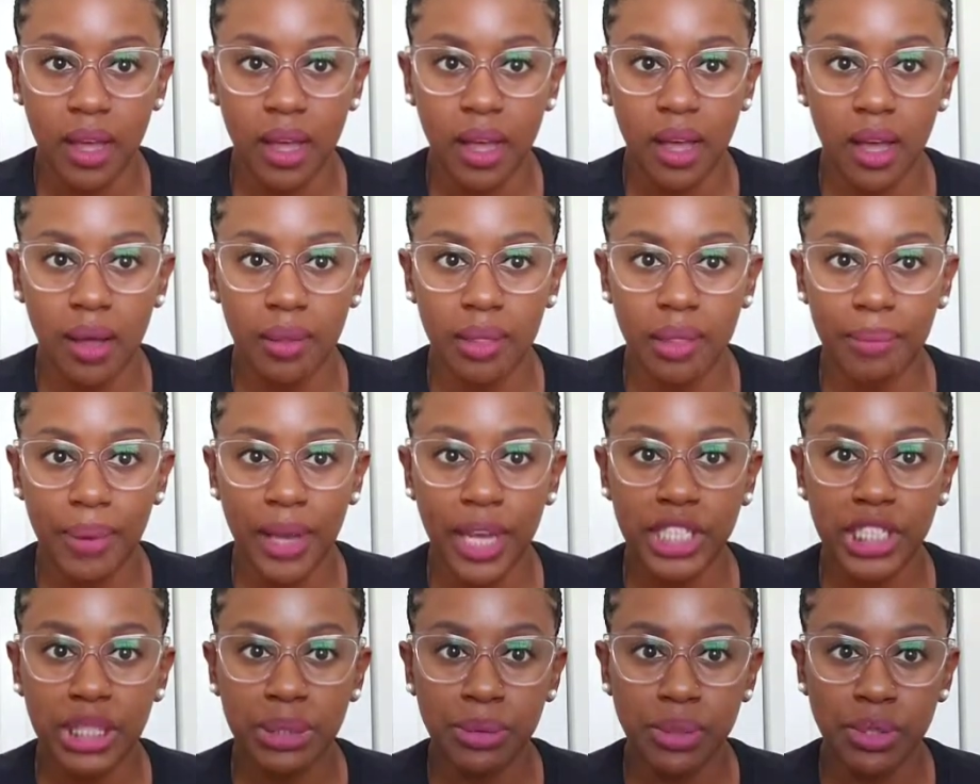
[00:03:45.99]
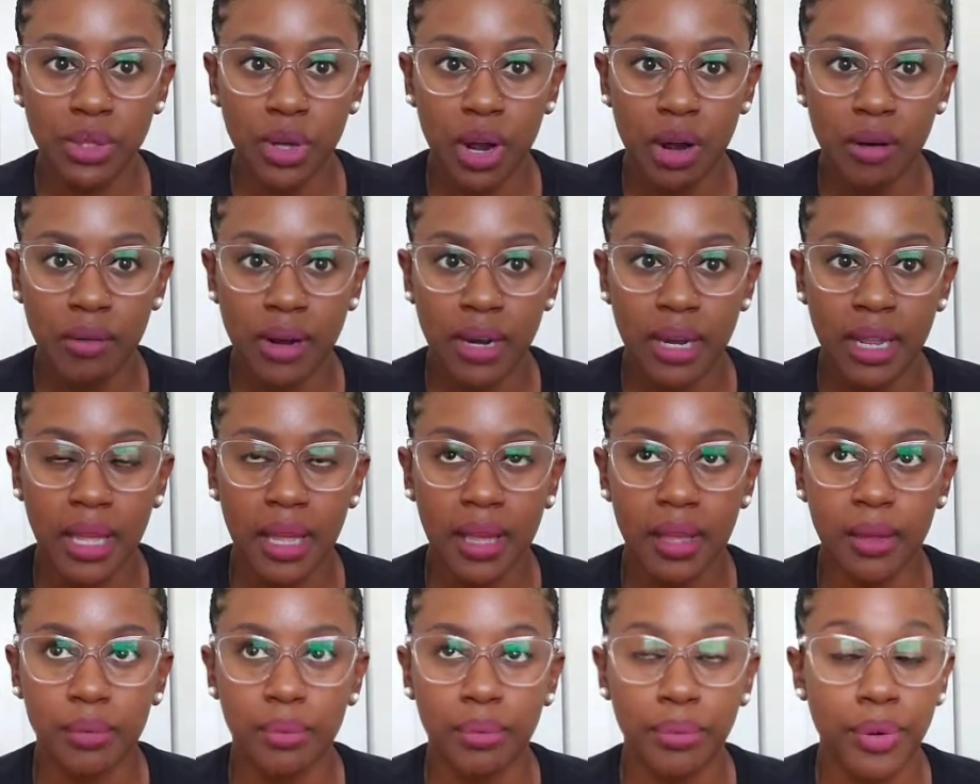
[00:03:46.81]
The patient was already
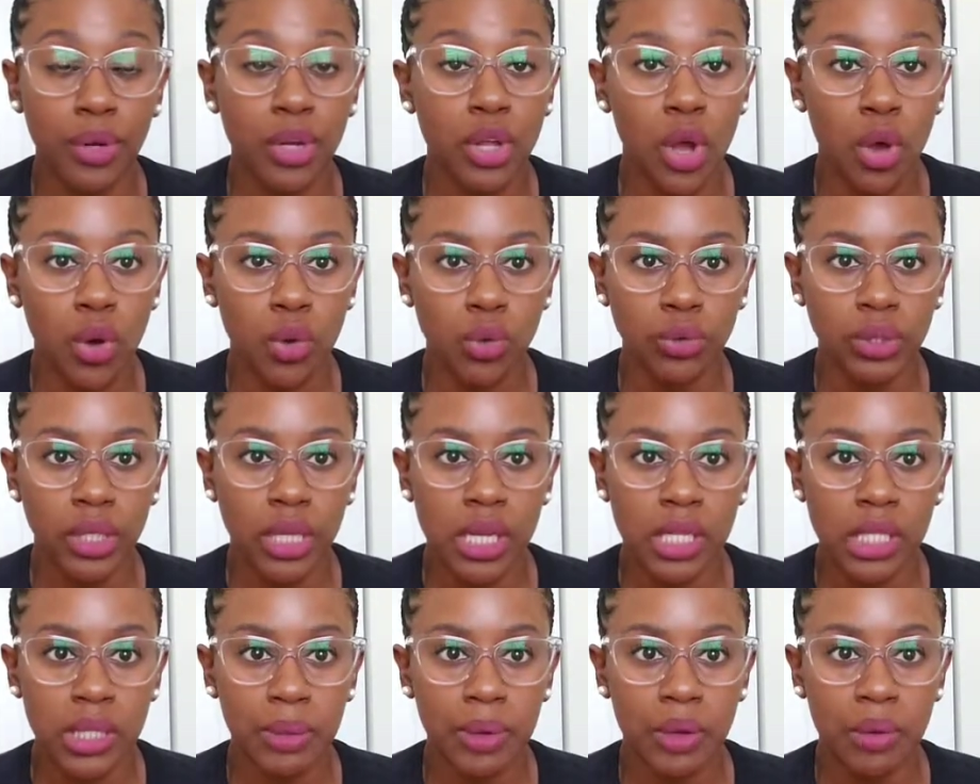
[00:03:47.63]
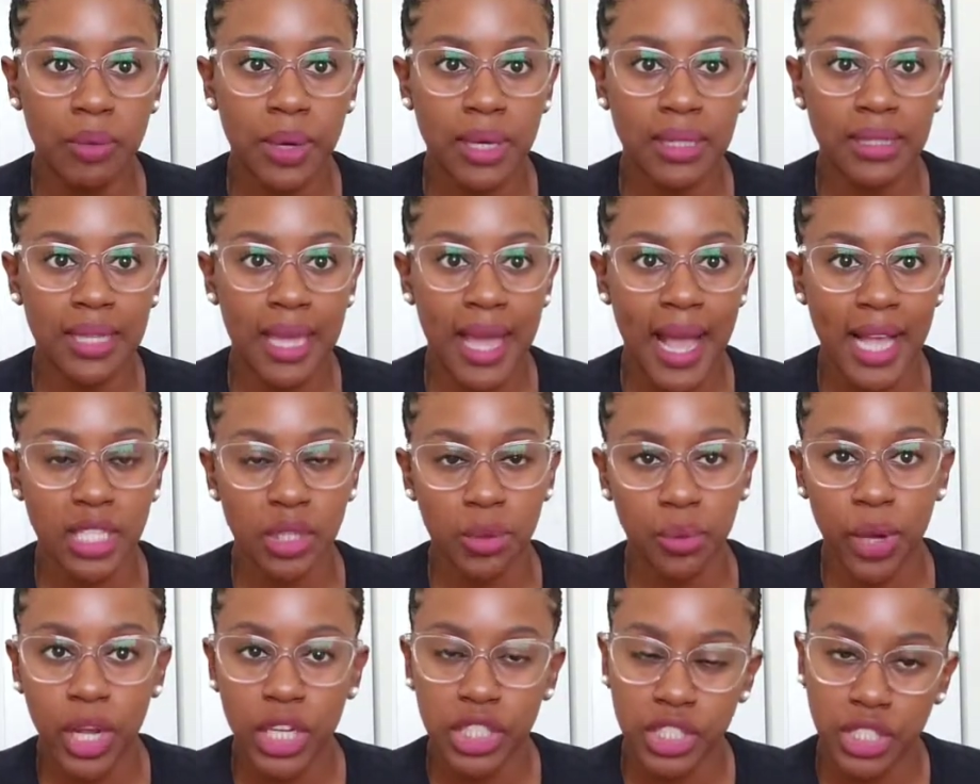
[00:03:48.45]
in pre-holding, so we went to
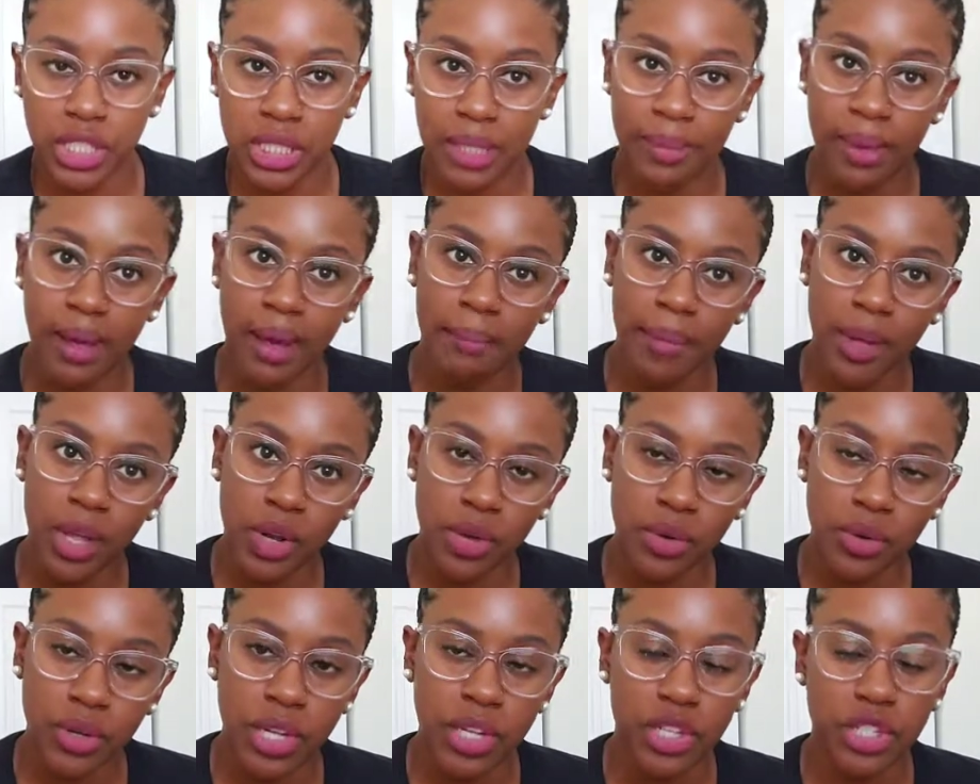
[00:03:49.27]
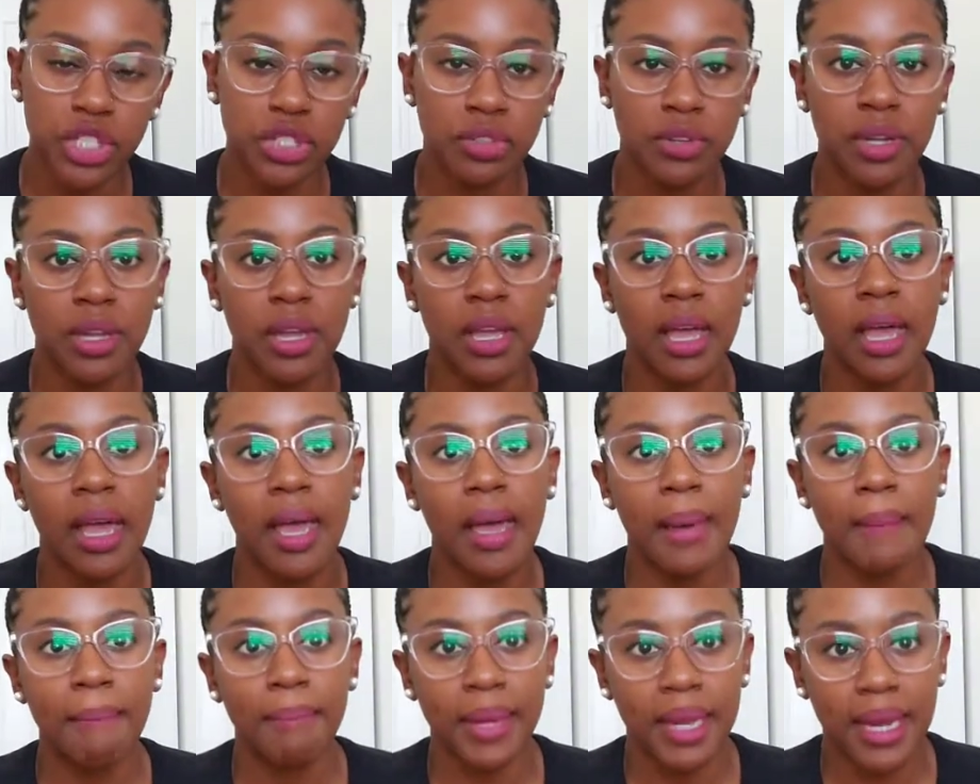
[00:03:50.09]
ask questions about medical history,
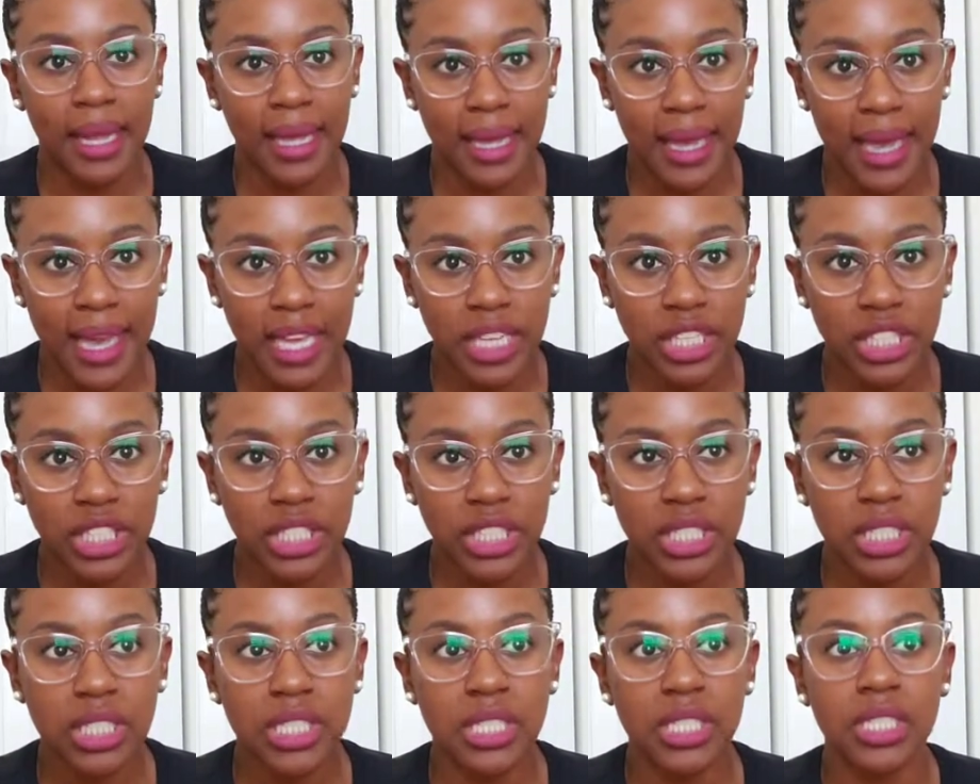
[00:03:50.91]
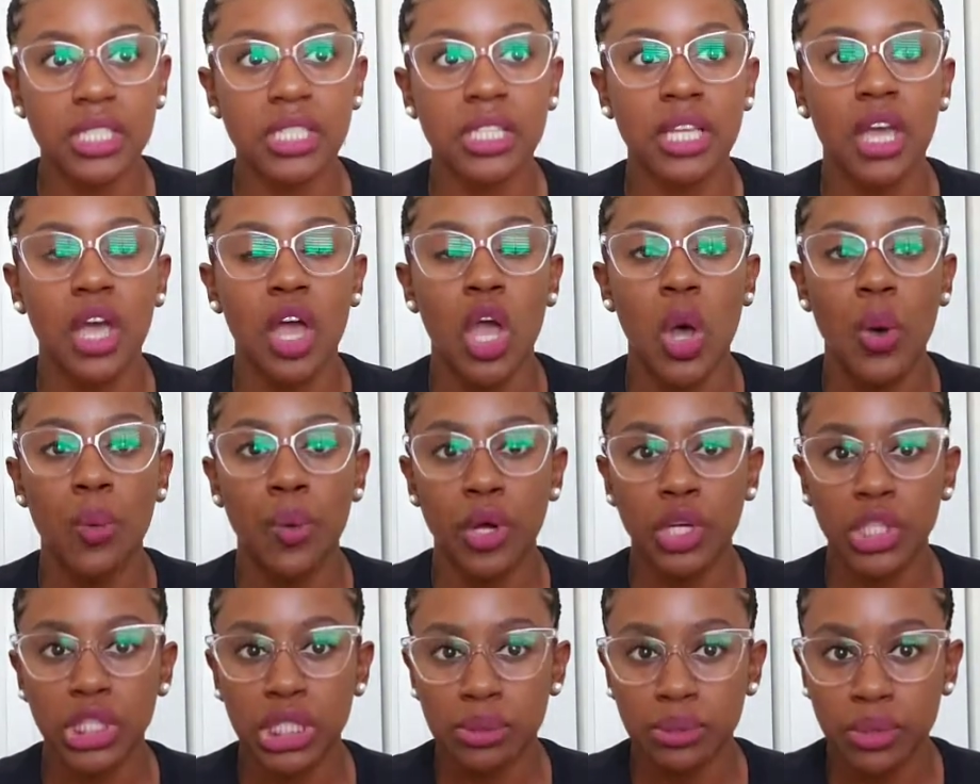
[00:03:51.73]
medications, and
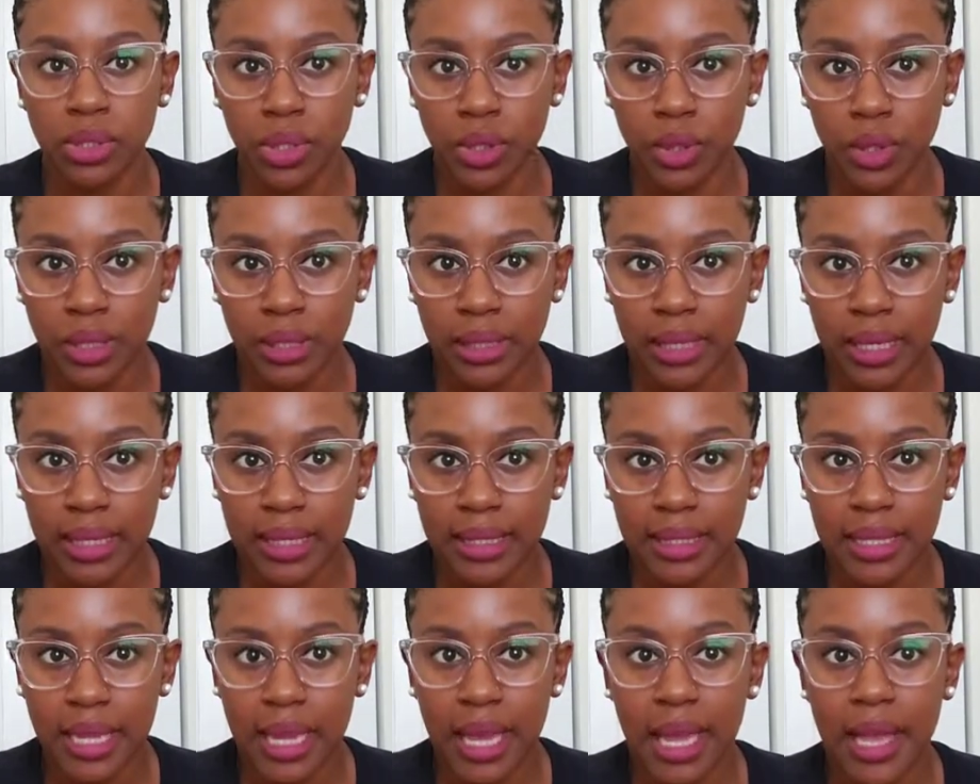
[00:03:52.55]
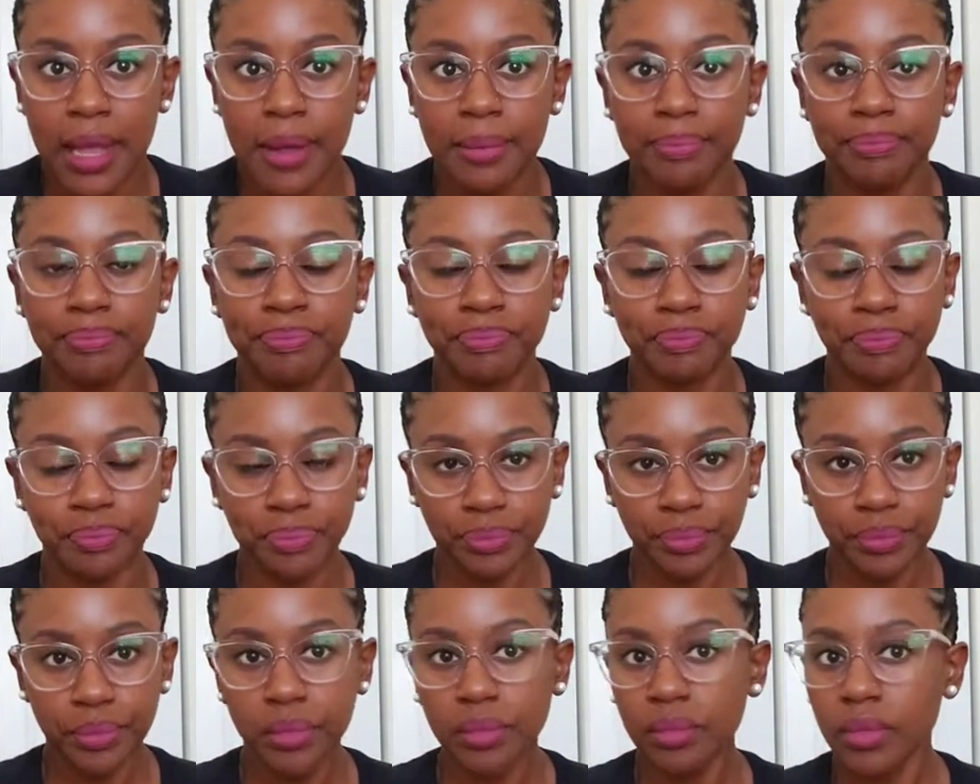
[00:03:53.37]
what she was on that day,
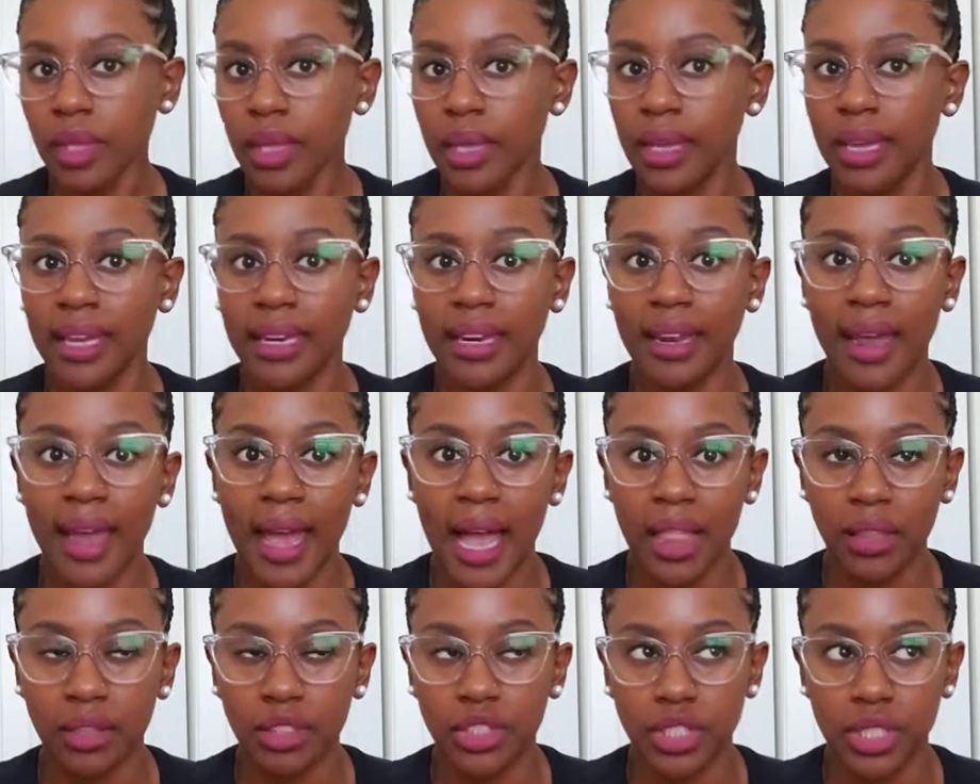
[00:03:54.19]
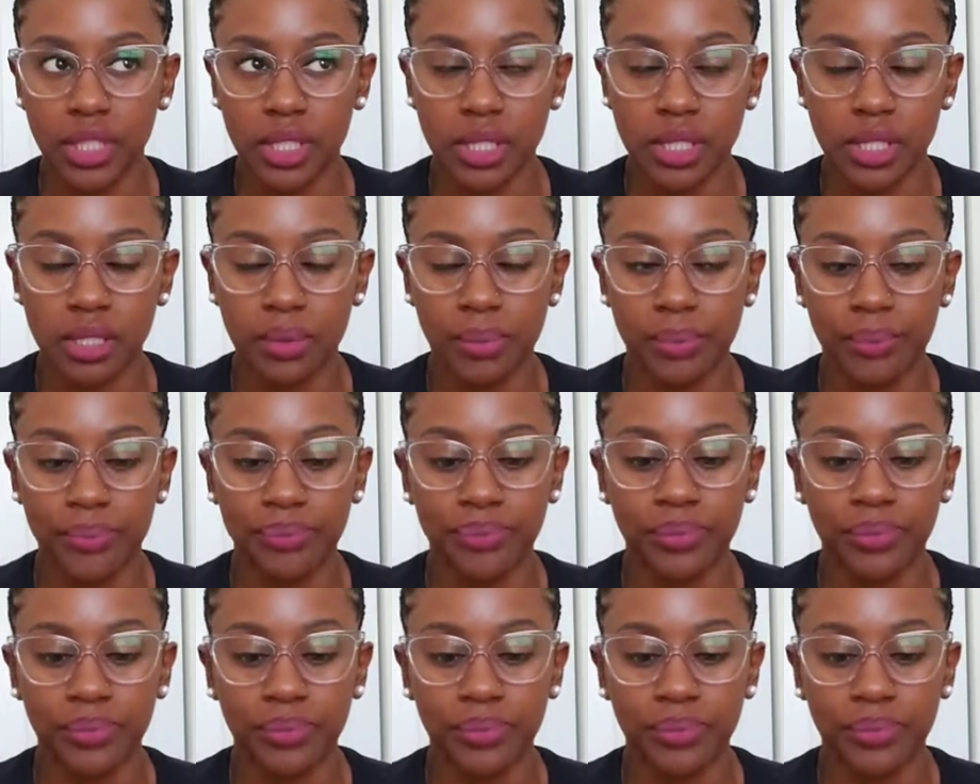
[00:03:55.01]
any allergies.